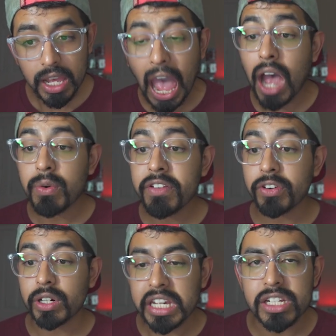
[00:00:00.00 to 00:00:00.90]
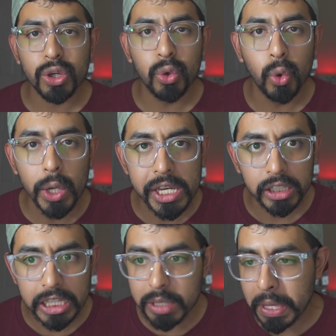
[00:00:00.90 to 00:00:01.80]
However, it
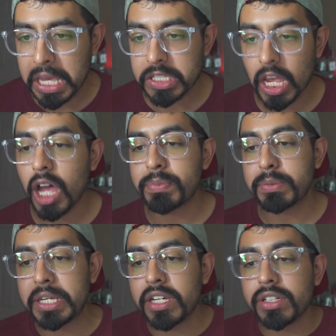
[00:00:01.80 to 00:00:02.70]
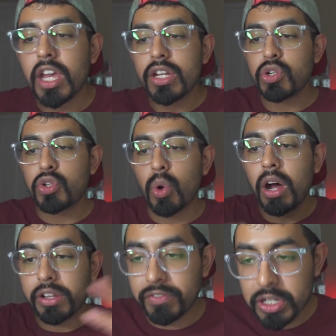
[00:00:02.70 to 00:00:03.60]
quickly picks up speed due to
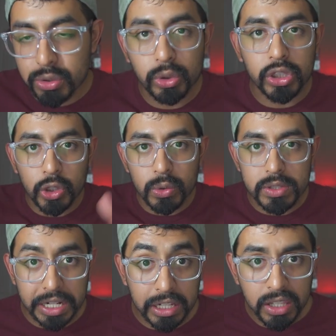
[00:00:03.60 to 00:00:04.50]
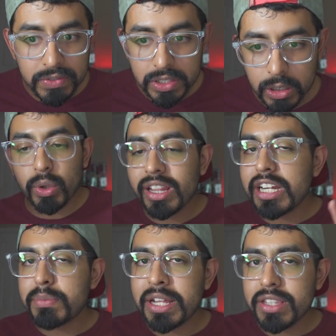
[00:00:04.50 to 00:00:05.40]
all the visual cues that it gives you. What I
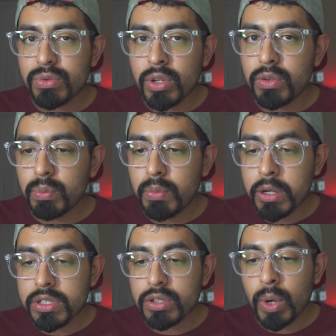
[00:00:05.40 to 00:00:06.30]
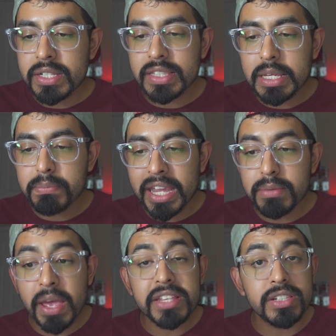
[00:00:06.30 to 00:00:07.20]
liked about this one most was the
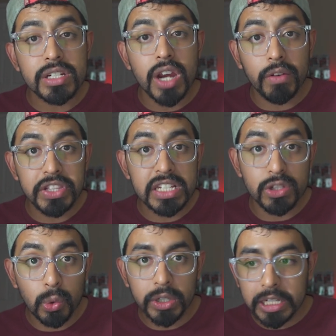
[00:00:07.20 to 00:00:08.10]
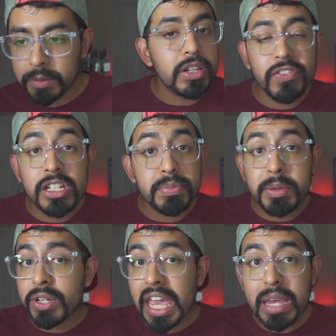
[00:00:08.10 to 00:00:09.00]
main message of the story. When the village
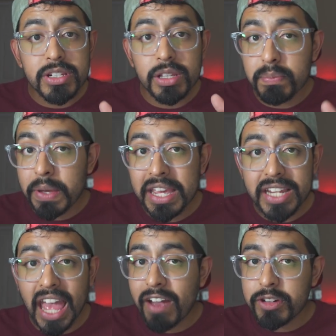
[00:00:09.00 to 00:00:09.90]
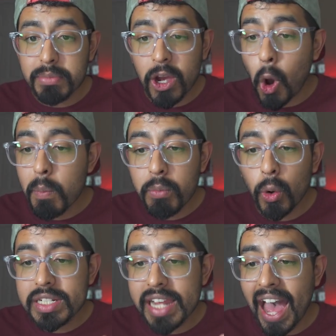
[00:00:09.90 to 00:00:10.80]
people came to the pit after my
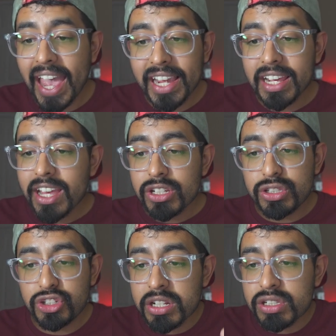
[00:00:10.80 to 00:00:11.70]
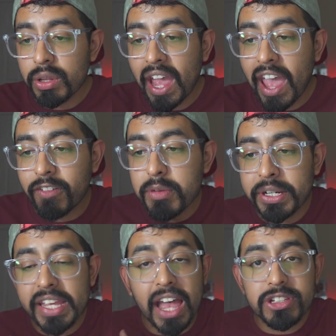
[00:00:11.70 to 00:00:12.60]
homeboy died, just so that
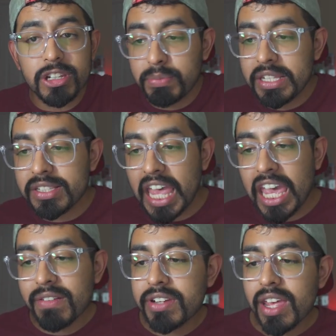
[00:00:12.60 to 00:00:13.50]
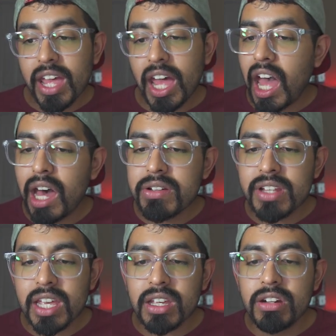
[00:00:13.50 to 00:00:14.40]
everybody else could be saved, I was
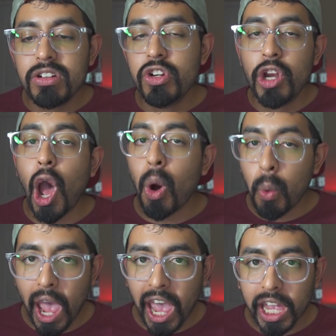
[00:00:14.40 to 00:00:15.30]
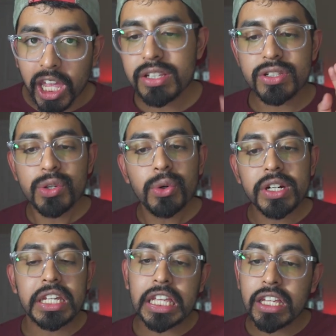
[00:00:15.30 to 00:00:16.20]
like, no way. The
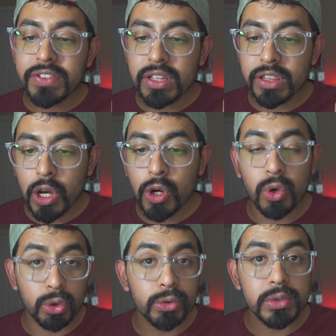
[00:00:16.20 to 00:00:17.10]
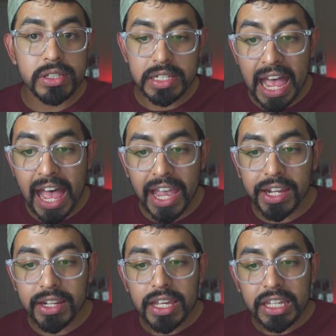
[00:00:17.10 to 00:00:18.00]
story, even though Crooks
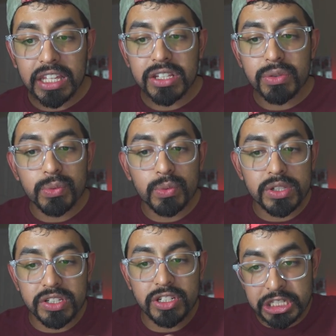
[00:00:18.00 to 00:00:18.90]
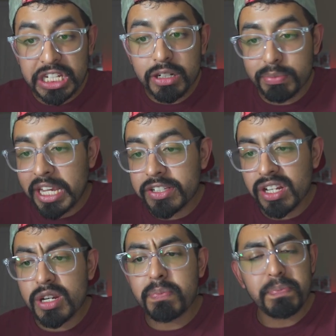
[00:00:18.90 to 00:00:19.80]
died, he still made
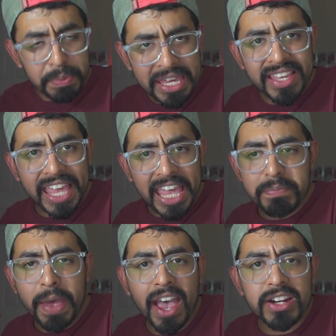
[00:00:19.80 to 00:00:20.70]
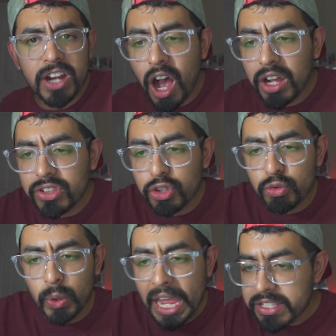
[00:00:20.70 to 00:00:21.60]
such a big impact on the
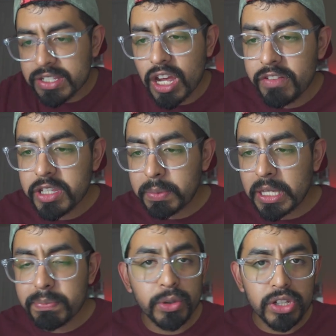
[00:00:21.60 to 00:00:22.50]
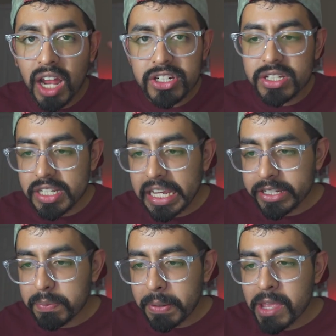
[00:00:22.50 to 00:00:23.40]
rest of the people, not just
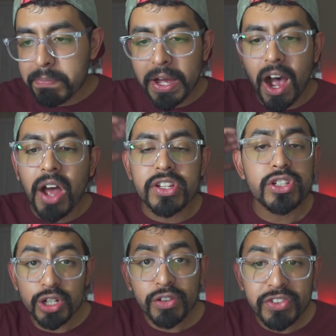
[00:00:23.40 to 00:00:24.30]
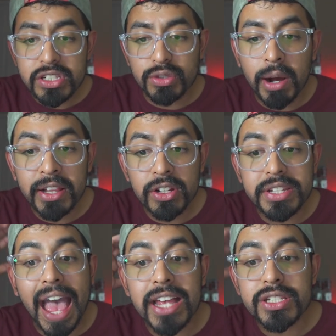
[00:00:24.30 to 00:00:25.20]
in the pit, but on the surface
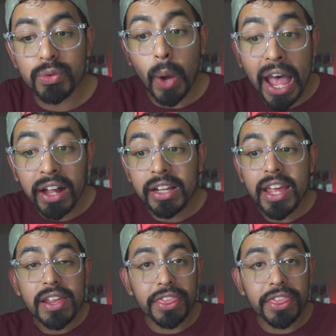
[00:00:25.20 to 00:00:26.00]
dwellers as well.